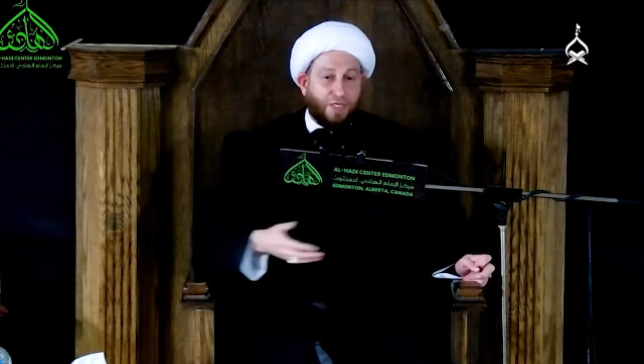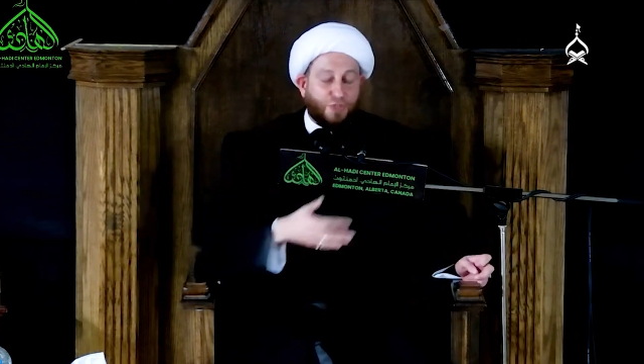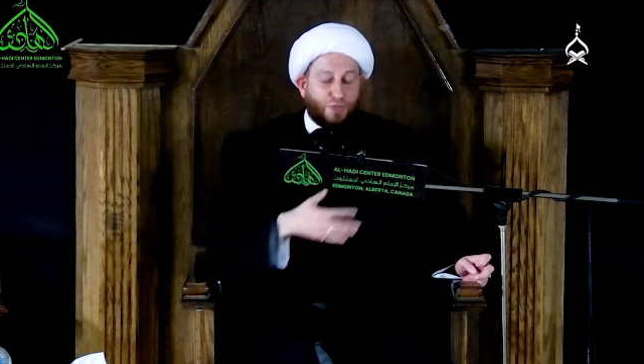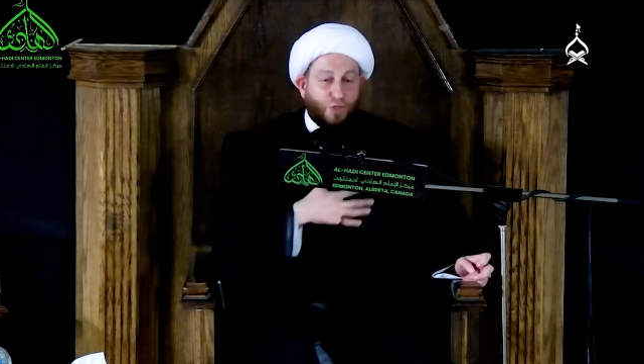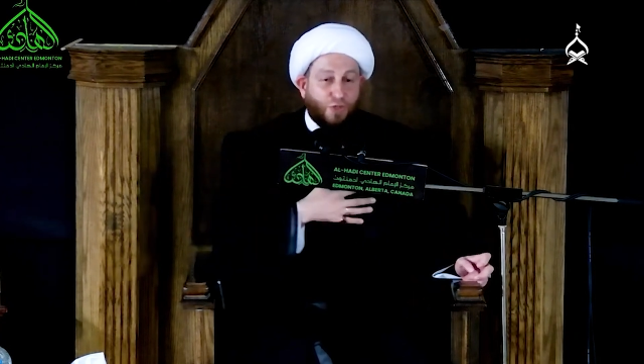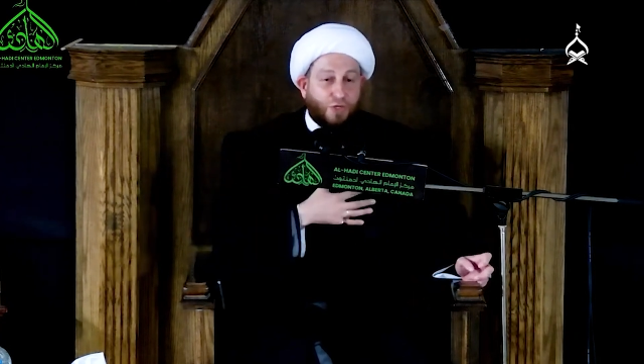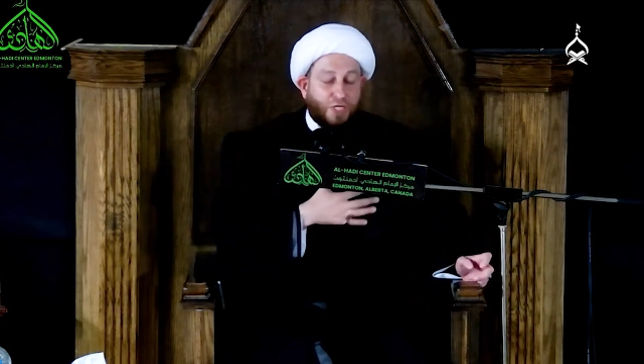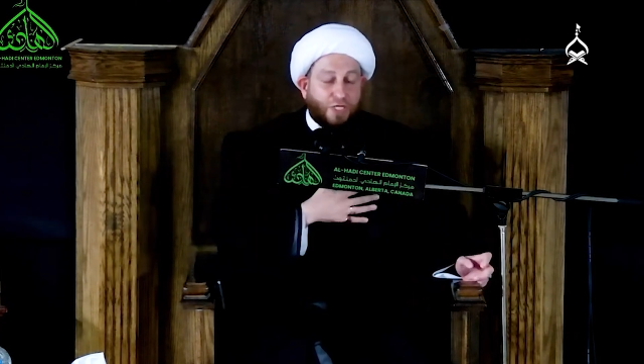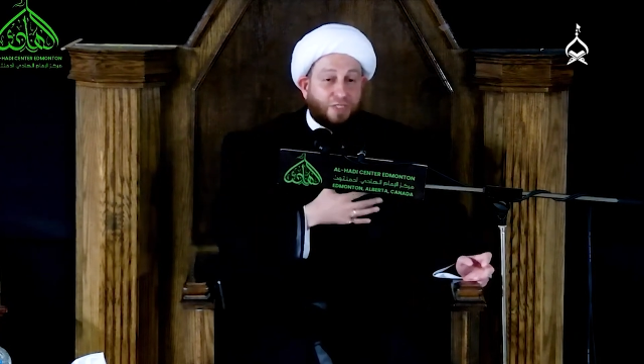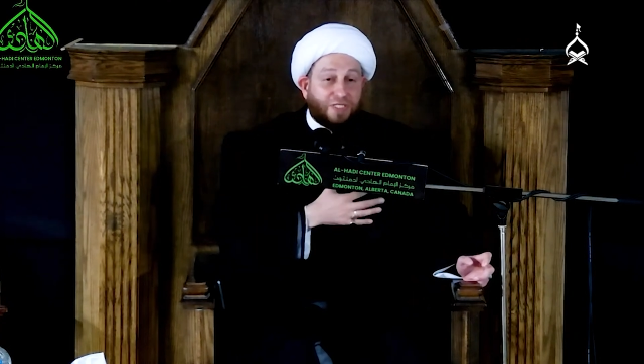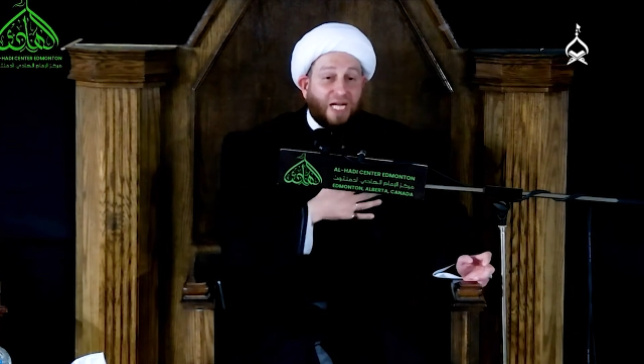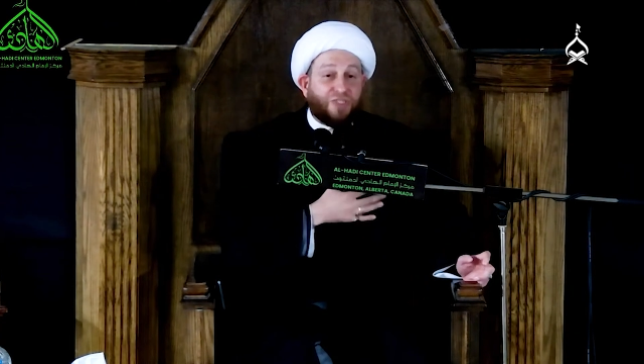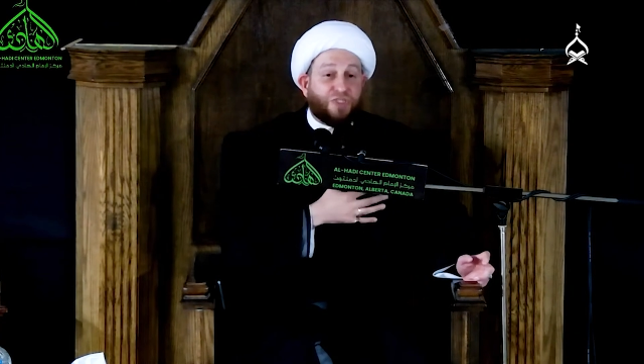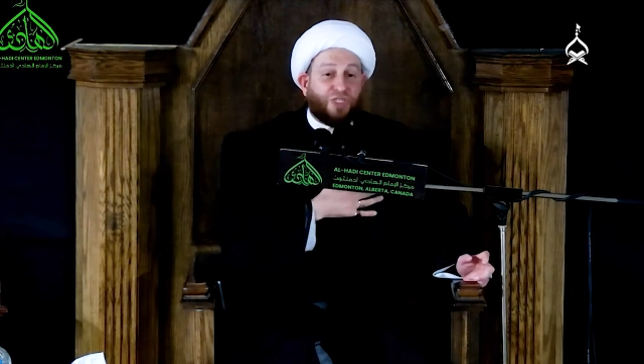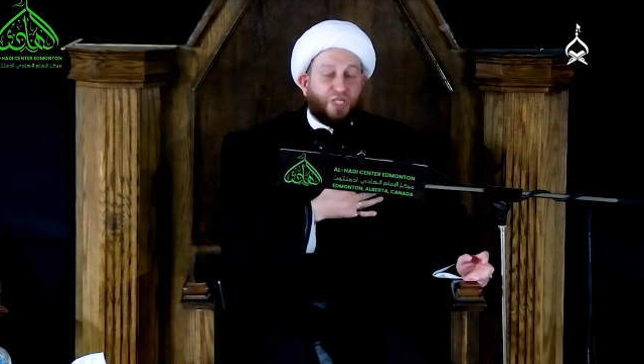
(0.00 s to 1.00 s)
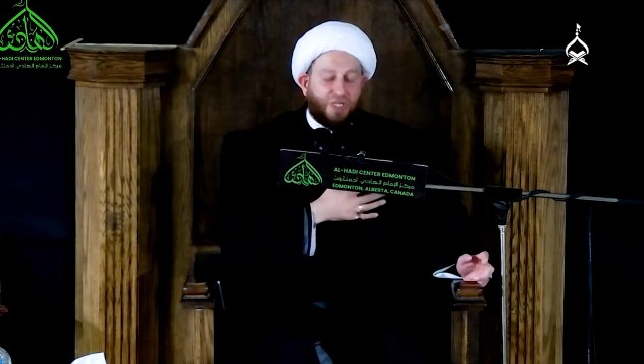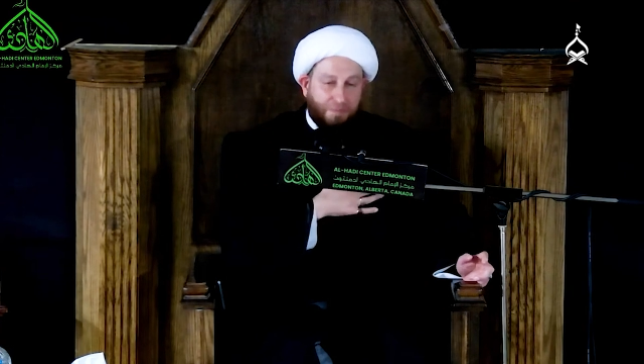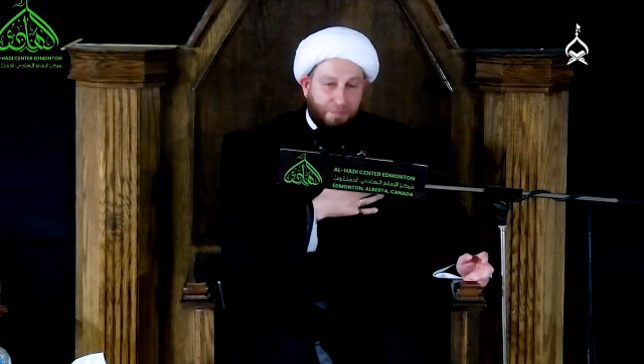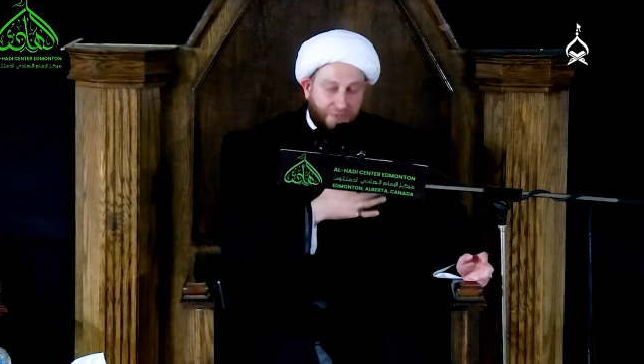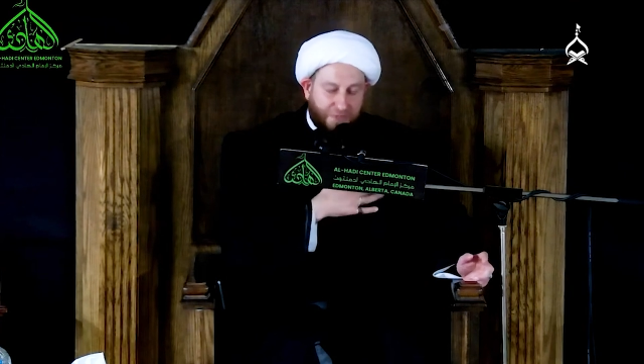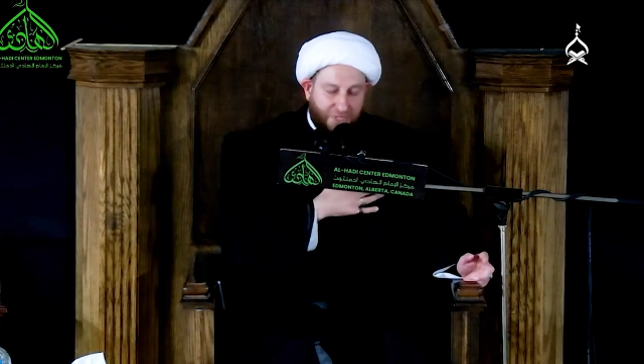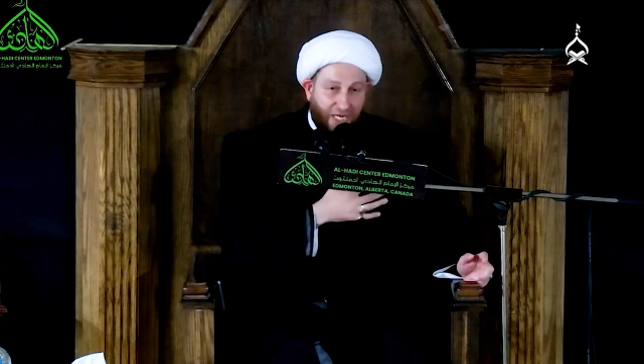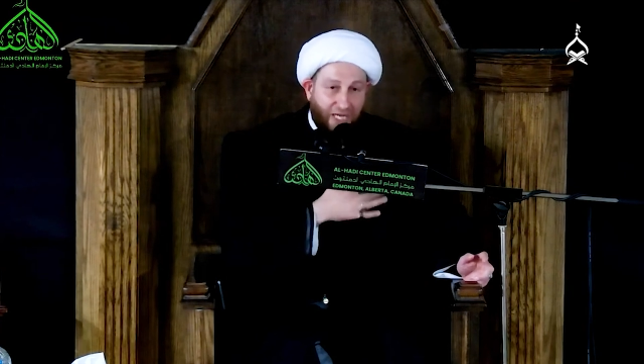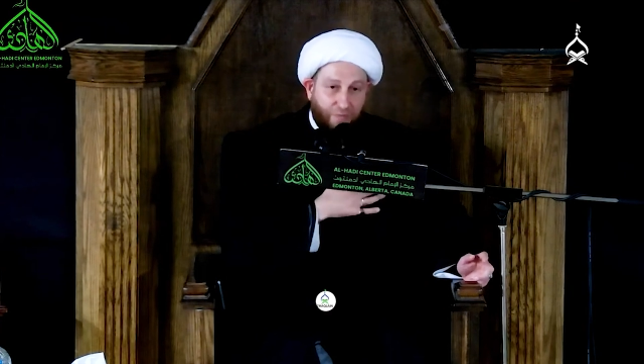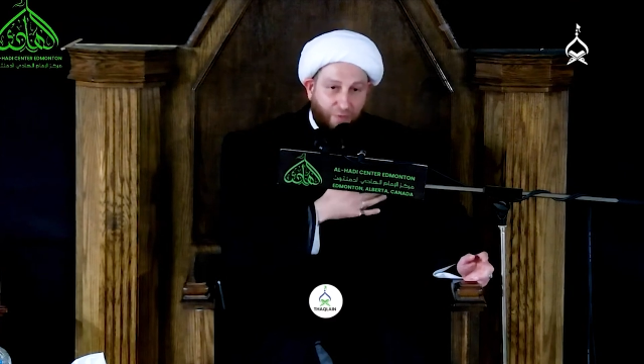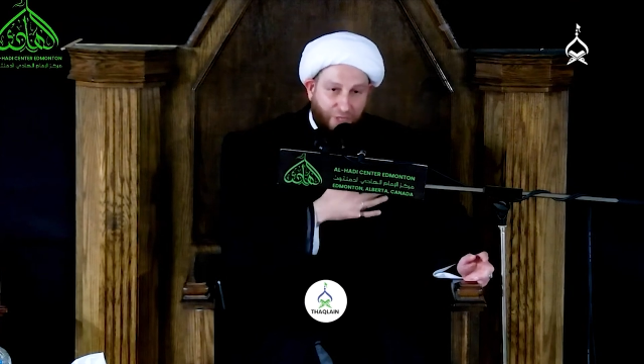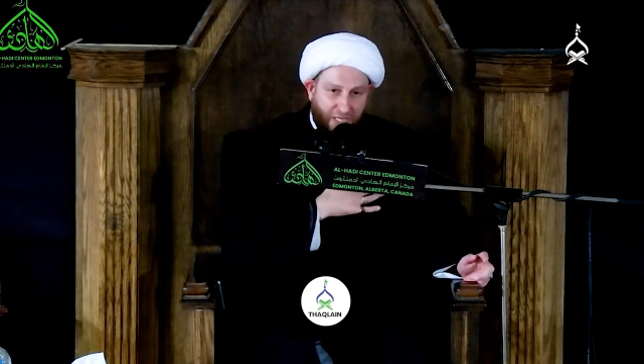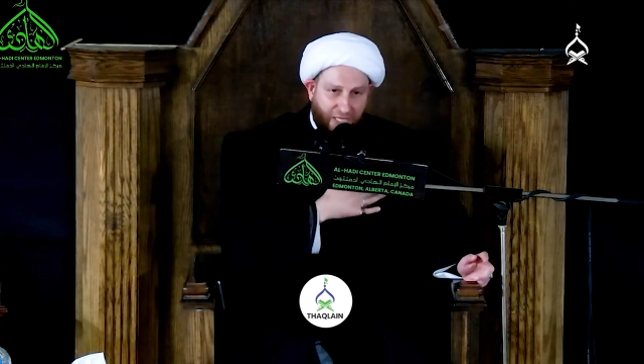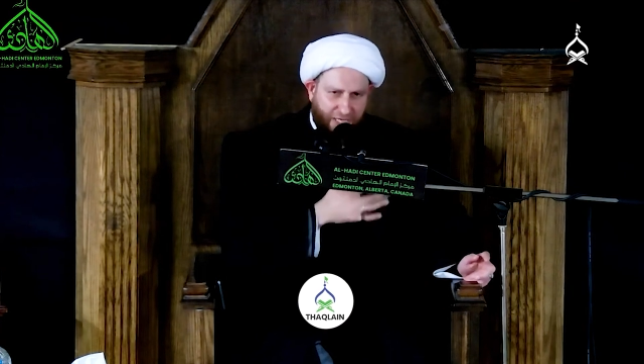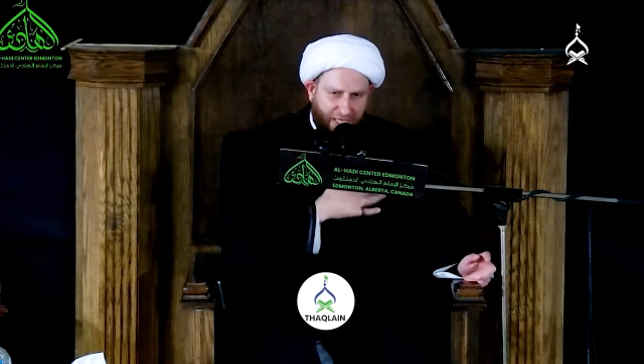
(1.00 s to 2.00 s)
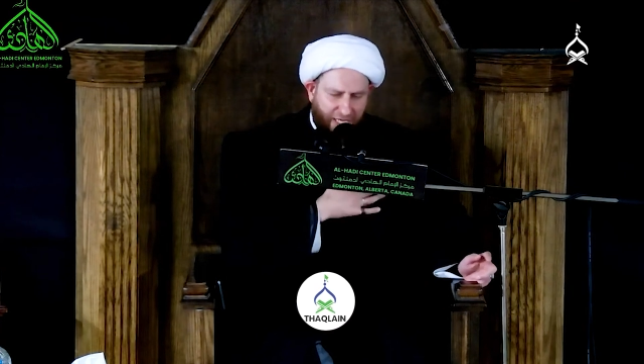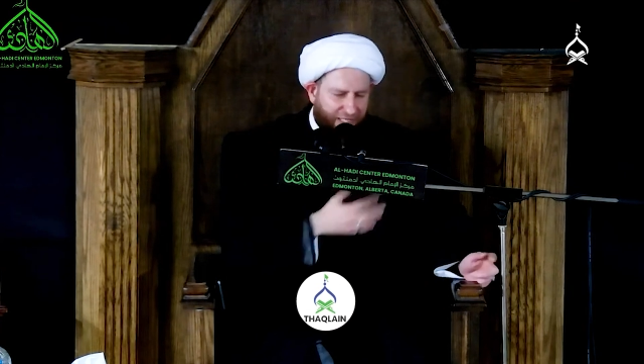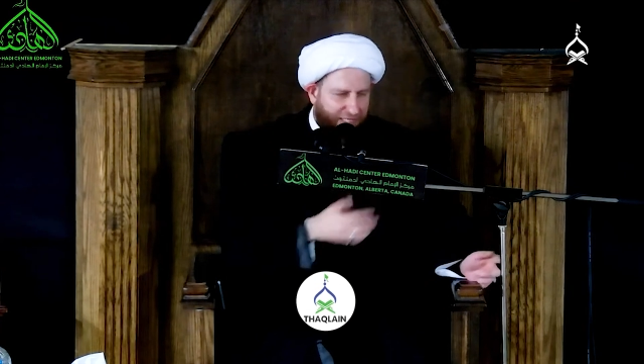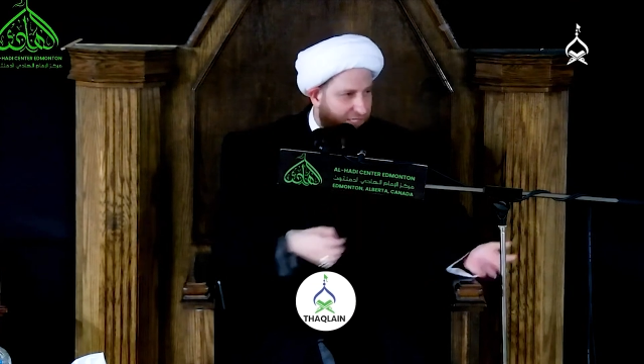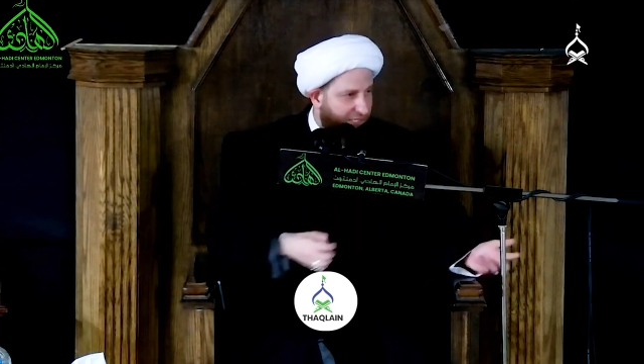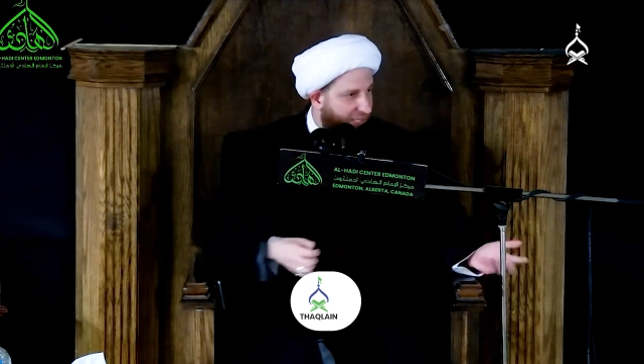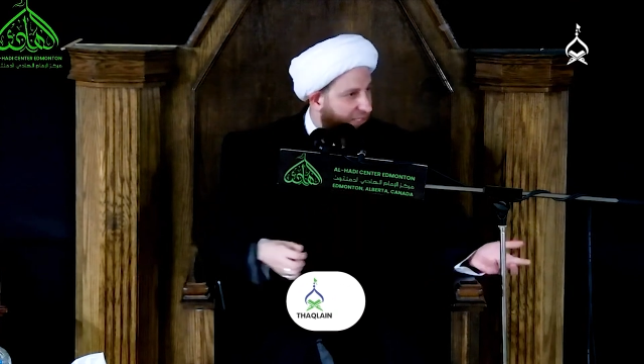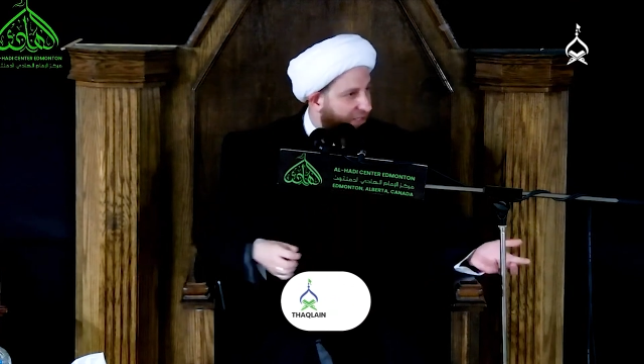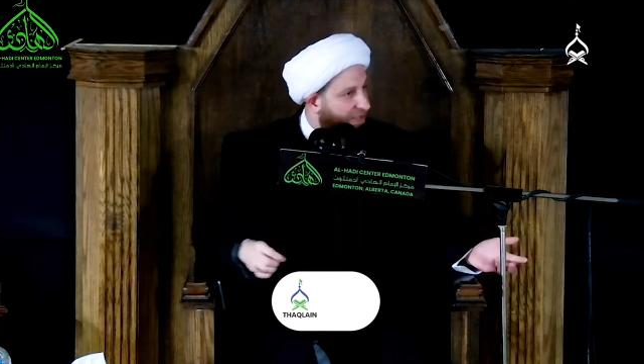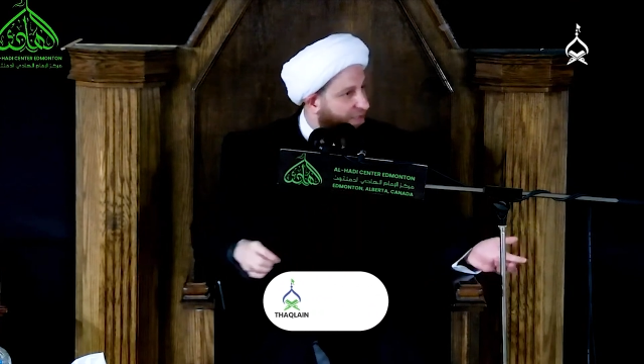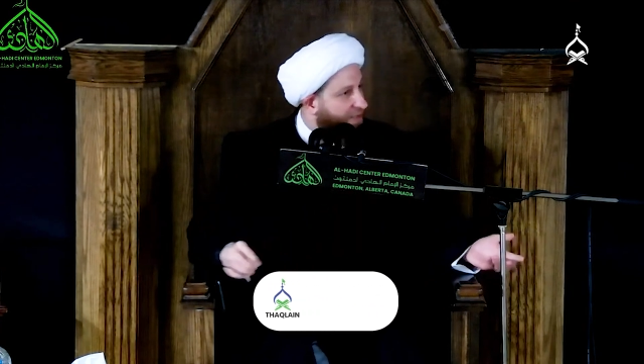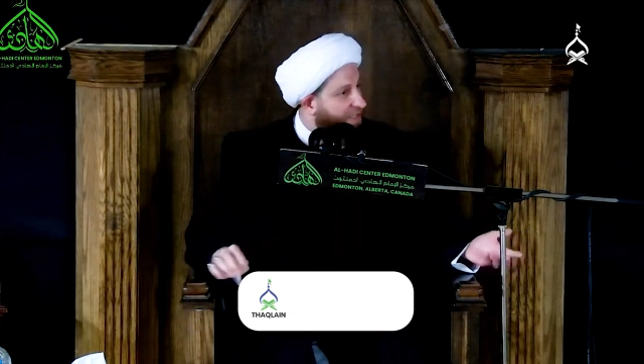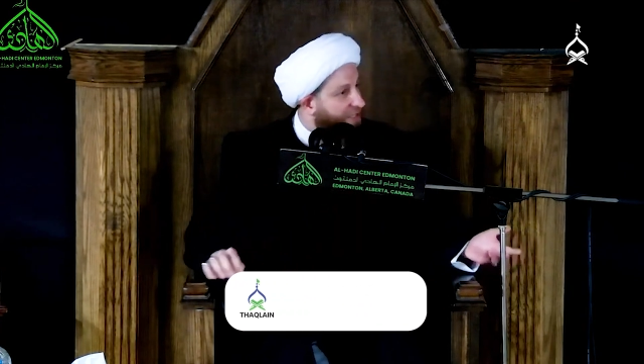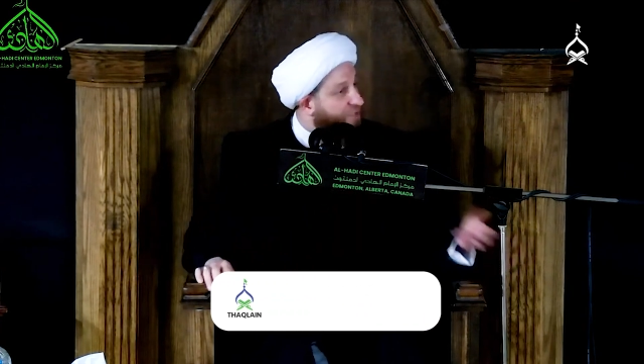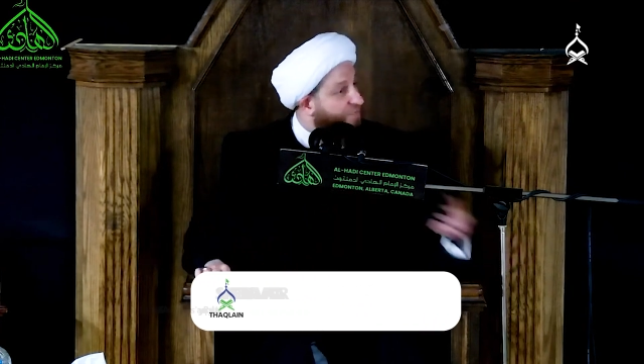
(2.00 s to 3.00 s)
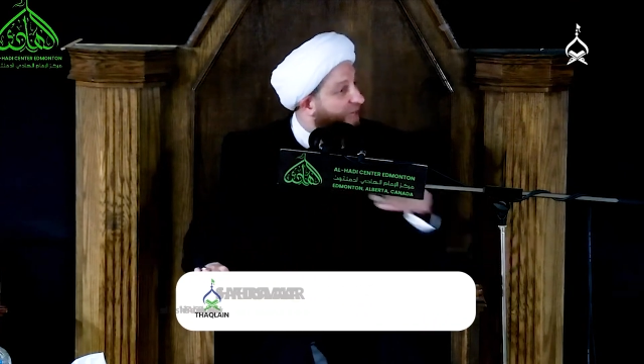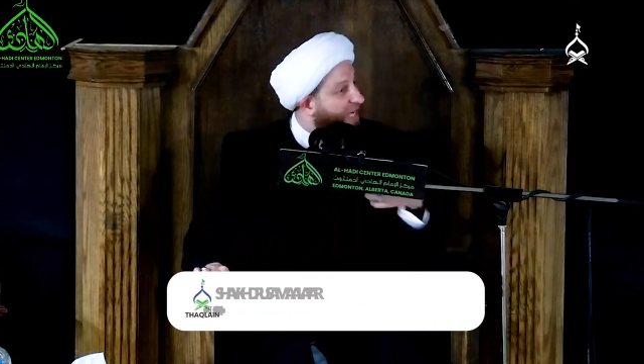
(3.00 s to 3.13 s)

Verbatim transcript: So it touched him, salamullahi alayh. It's